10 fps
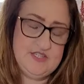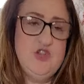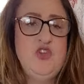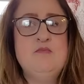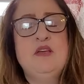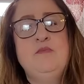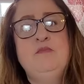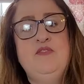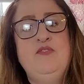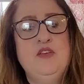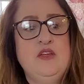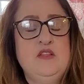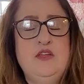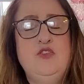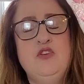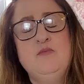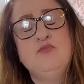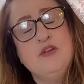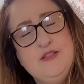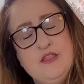So you might be feeling like you can
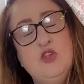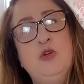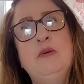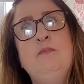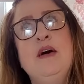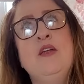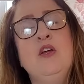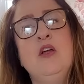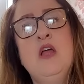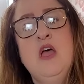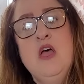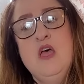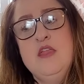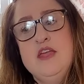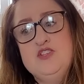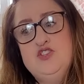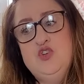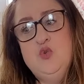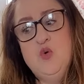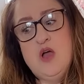breathe a little bit better, that
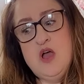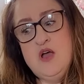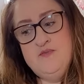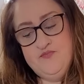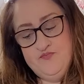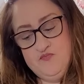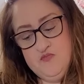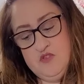you um,